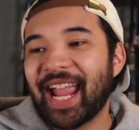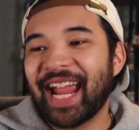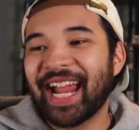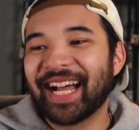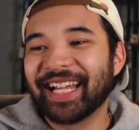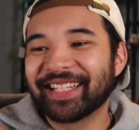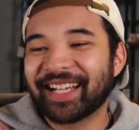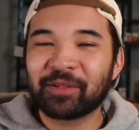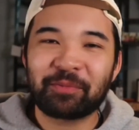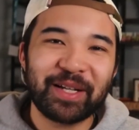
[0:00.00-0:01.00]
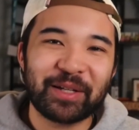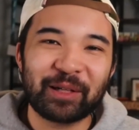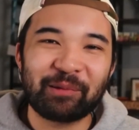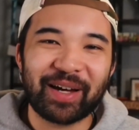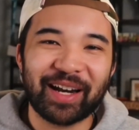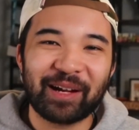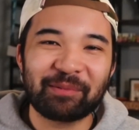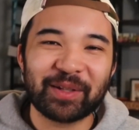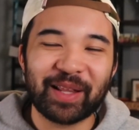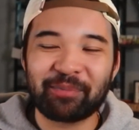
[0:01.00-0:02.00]
And I was pretty good about it up
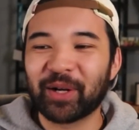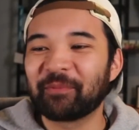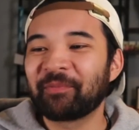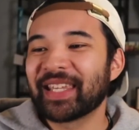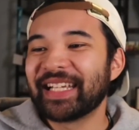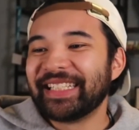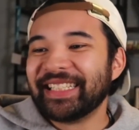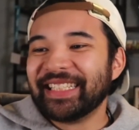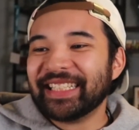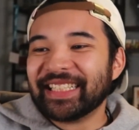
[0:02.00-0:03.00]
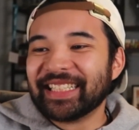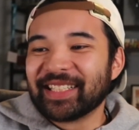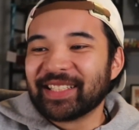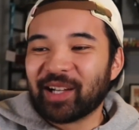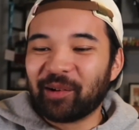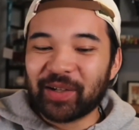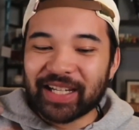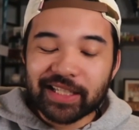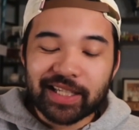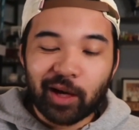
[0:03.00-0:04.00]
till that point. Double
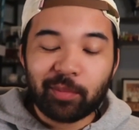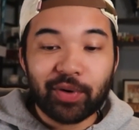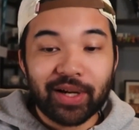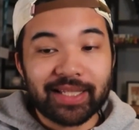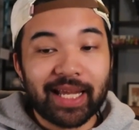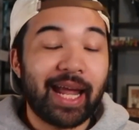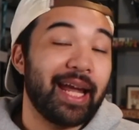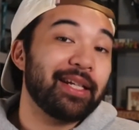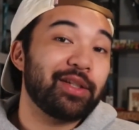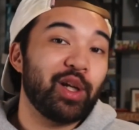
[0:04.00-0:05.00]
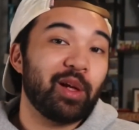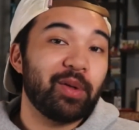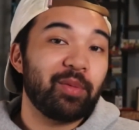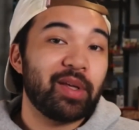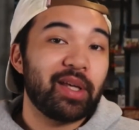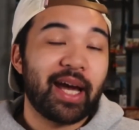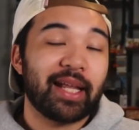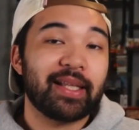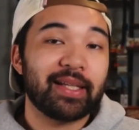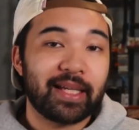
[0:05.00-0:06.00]
insider points and a GWP
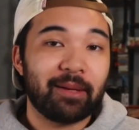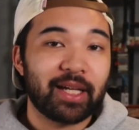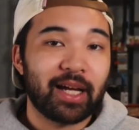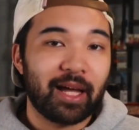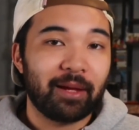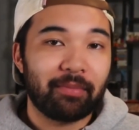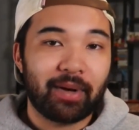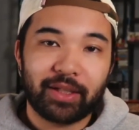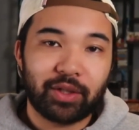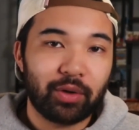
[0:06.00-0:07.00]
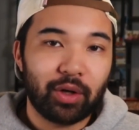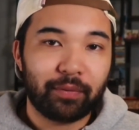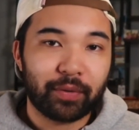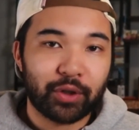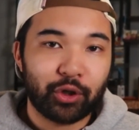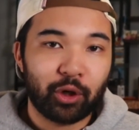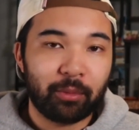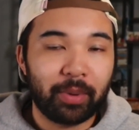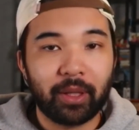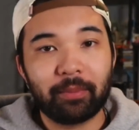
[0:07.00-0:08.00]
at the same time. I don't know for sure,
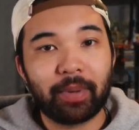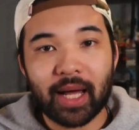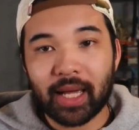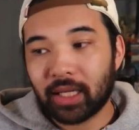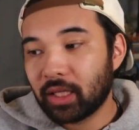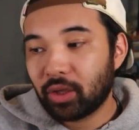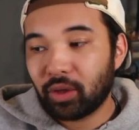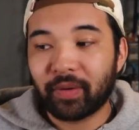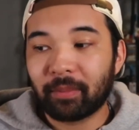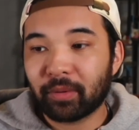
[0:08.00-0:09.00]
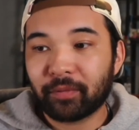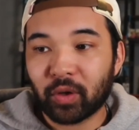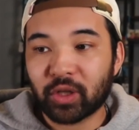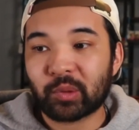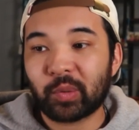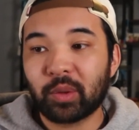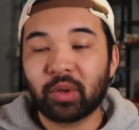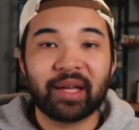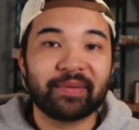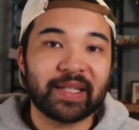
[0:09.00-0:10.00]
but by November 1st, we
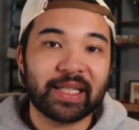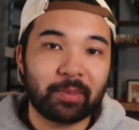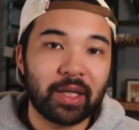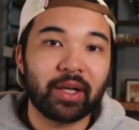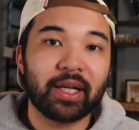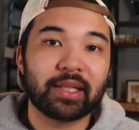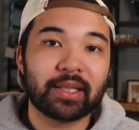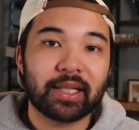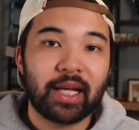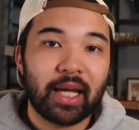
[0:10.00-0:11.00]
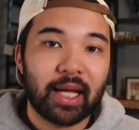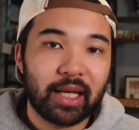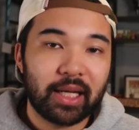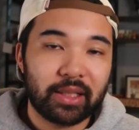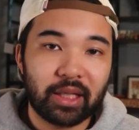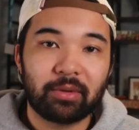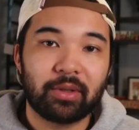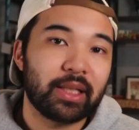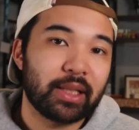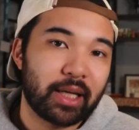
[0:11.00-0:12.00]
will have experienced a double
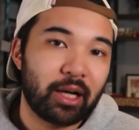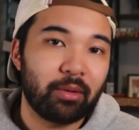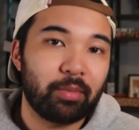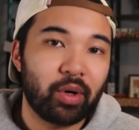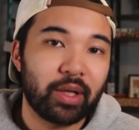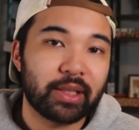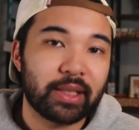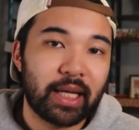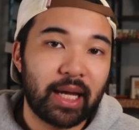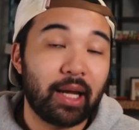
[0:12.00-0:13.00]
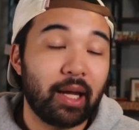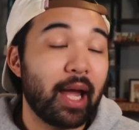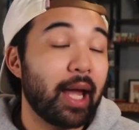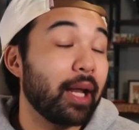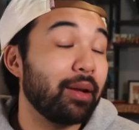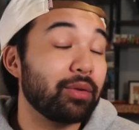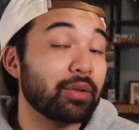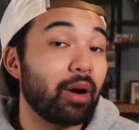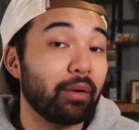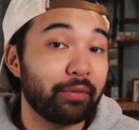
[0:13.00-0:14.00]
insider points day and
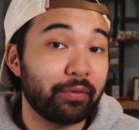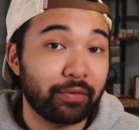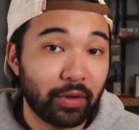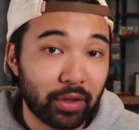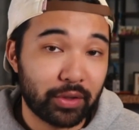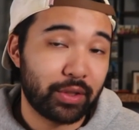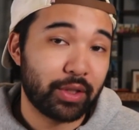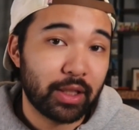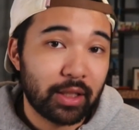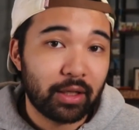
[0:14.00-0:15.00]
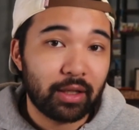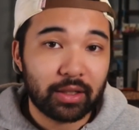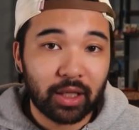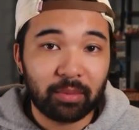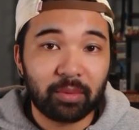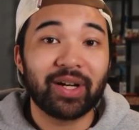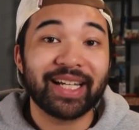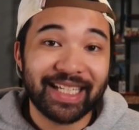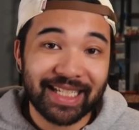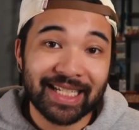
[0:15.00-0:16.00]
our first double
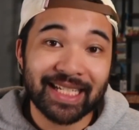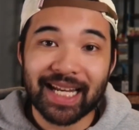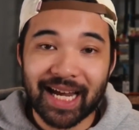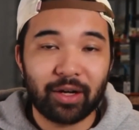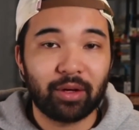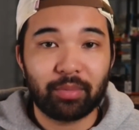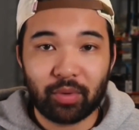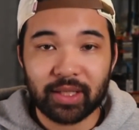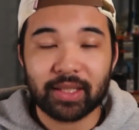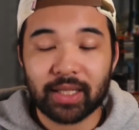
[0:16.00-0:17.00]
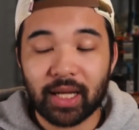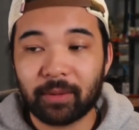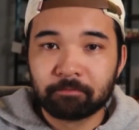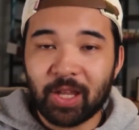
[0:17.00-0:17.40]
insider points day.